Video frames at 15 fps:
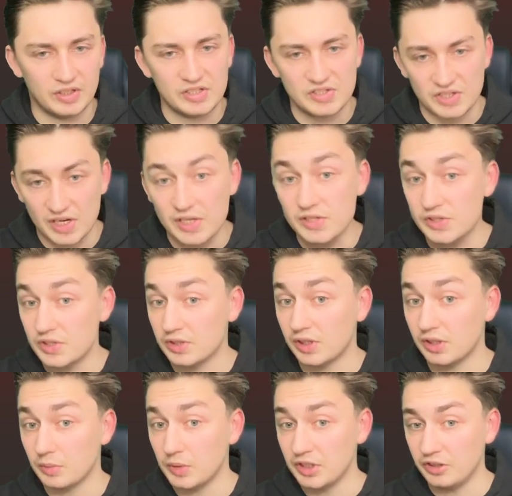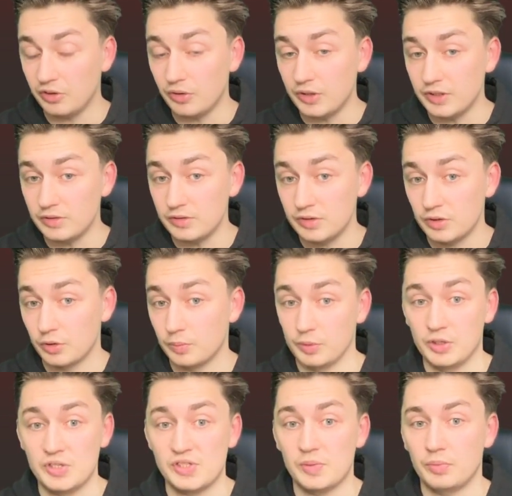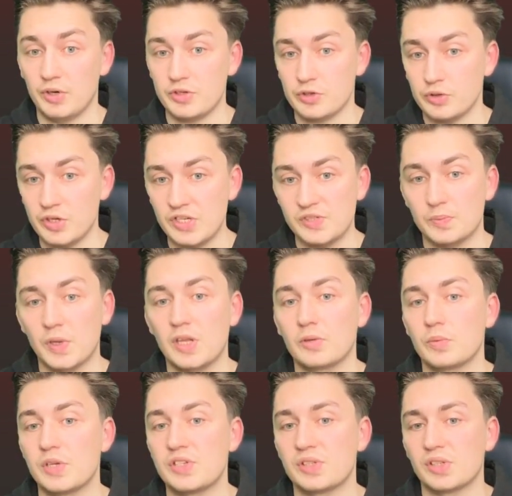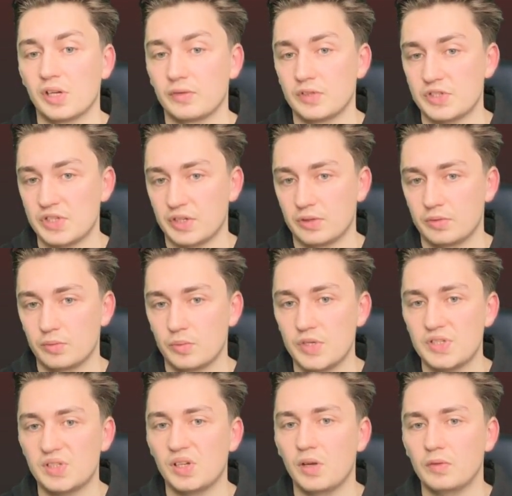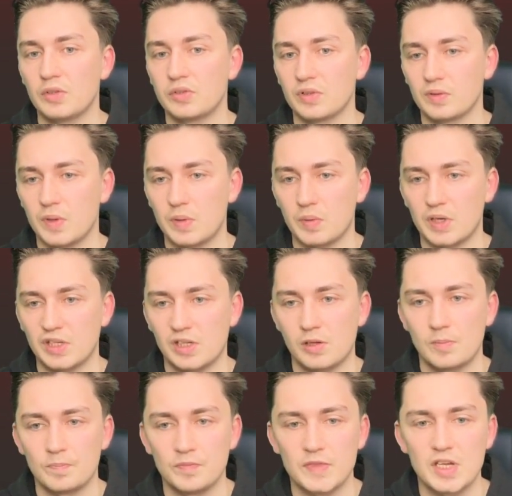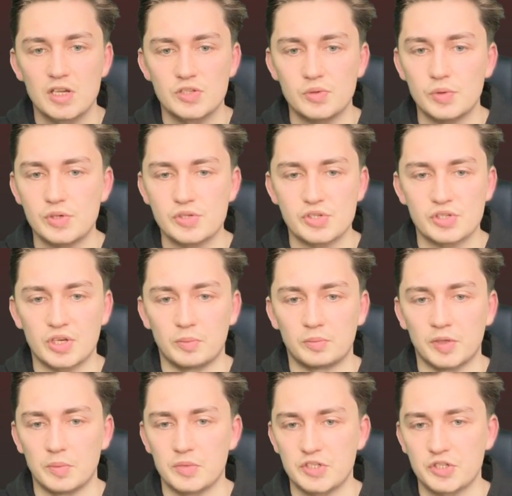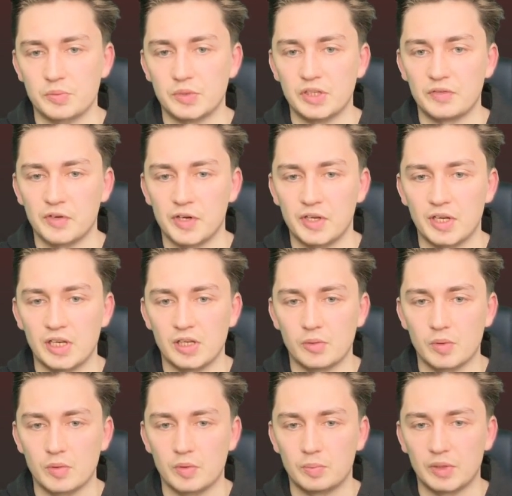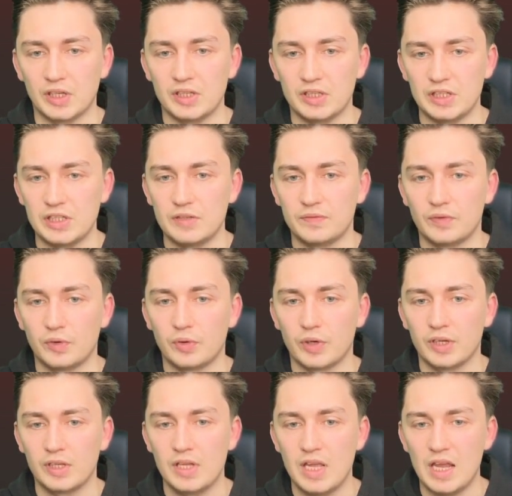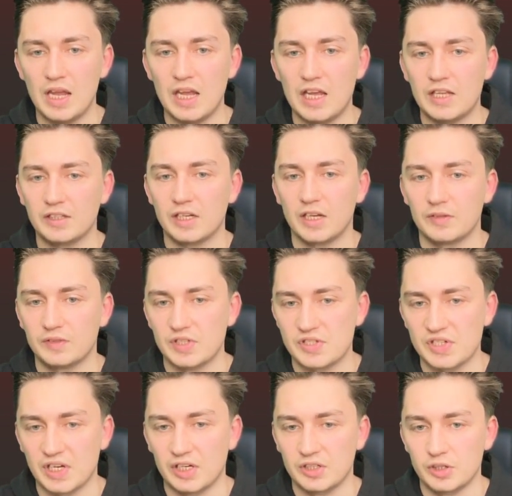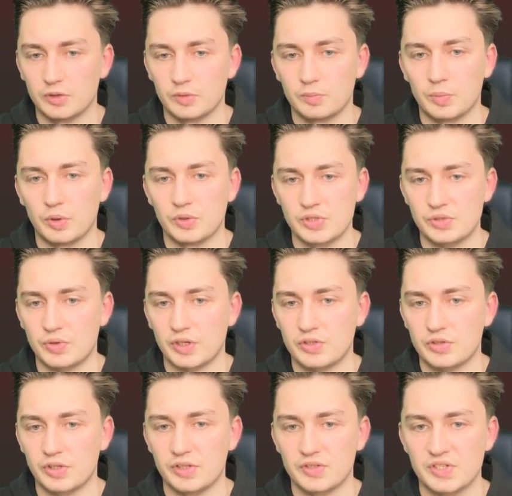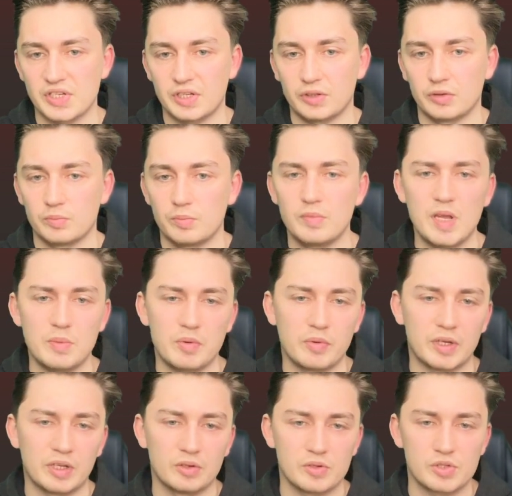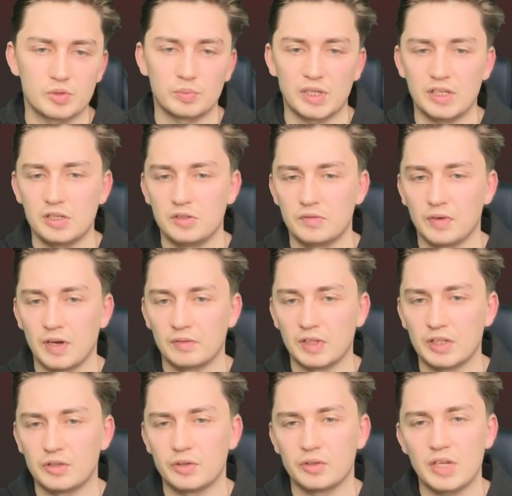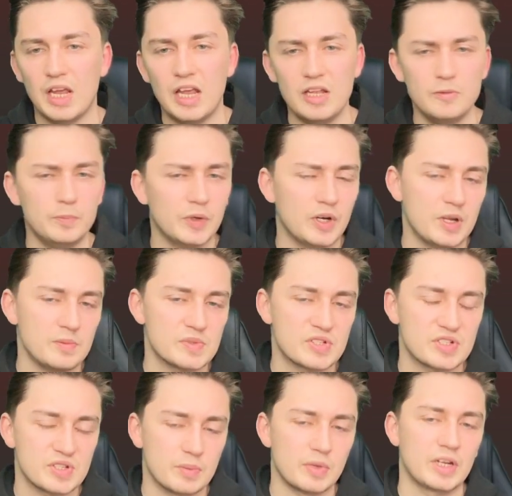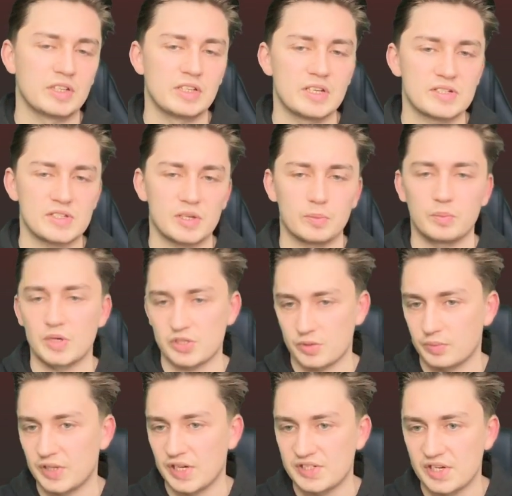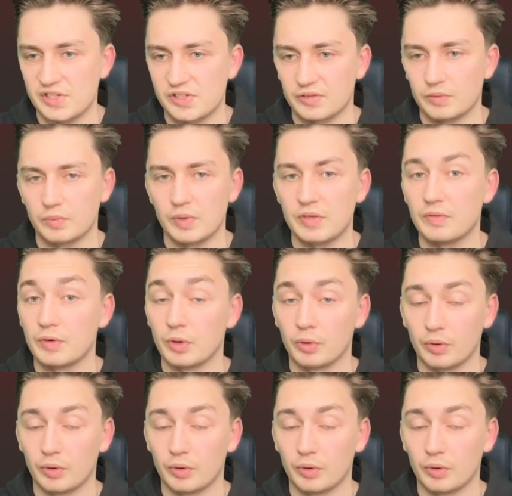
this is a little bit annoying. You're putting some pressure on us, but we still have the center. We still have the 2e1. So we're just gonna play bishop d3, and then we will play e4 and have this ideal pawn structure in the center. Maybe we can also play e5 later on, and perhaps some ideas like bishop takes h7 we've